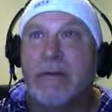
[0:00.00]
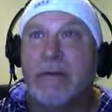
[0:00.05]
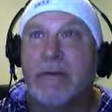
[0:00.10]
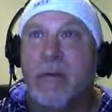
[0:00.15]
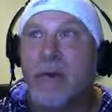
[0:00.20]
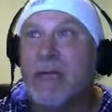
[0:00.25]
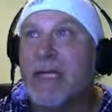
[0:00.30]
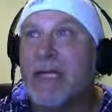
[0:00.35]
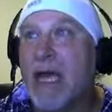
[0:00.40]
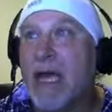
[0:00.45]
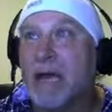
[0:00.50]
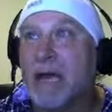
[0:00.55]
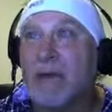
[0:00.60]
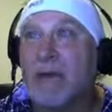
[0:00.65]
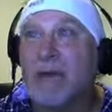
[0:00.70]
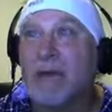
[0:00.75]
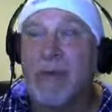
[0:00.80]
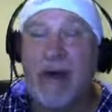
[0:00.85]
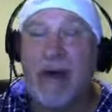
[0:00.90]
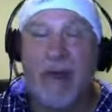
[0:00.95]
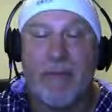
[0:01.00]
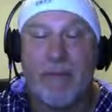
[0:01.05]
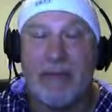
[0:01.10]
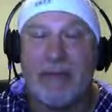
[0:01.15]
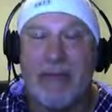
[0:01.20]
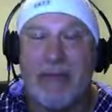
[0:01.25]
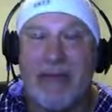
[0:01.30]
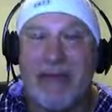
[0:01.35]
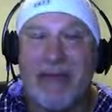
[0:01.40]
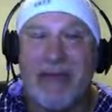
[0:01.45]
One day I looked them up. I
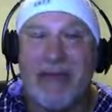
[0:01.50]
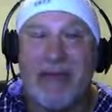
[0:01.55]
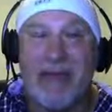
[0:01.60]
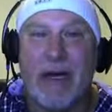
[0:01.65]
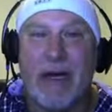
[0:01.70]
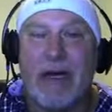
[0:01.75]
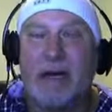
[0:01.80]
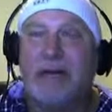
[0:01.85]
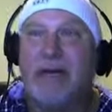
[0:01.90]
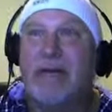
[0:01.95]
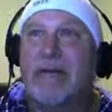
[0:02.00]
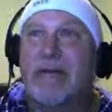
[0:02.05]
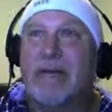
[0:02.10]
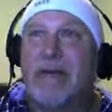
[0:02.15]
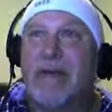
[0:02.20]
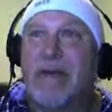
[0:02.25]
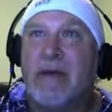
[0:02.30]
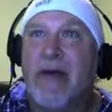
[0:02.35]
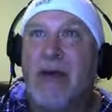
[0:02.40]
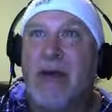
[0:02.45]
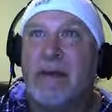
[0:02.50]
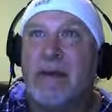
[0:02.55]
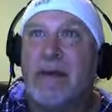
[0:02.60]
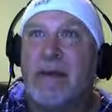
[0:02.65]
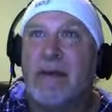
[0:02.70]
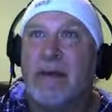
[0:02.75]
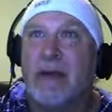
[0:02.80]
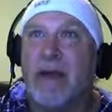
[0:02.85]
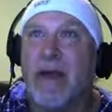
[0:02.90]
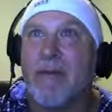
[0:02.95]
was like, you know what? I'm going
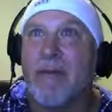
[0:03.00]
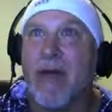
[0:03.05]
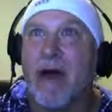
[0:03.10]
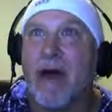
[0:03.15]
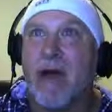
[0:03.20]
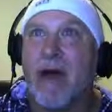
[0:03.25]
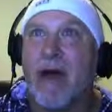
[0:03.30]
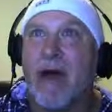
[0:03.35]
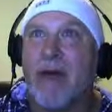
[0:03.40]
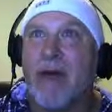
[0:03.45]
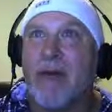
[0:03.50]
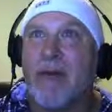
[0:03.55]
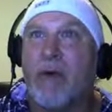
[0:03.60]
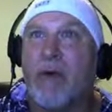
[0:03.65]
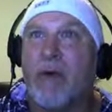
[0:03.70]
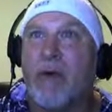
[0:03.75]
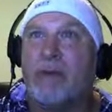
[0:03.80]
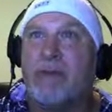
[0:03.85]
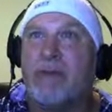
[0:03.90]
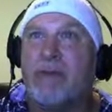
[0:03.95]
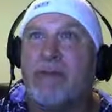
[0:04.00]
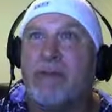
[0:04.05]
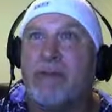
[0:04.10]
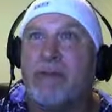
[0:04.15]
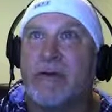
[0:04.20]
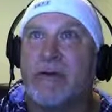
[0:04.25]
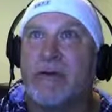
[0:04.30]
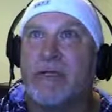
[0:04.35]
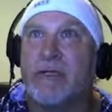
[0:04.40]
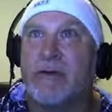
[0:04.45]
to look up how high the walls of
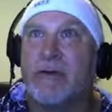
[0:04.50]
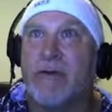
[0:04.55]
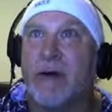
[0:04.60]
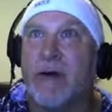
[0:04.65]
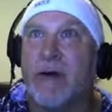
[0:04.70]
Jerusalem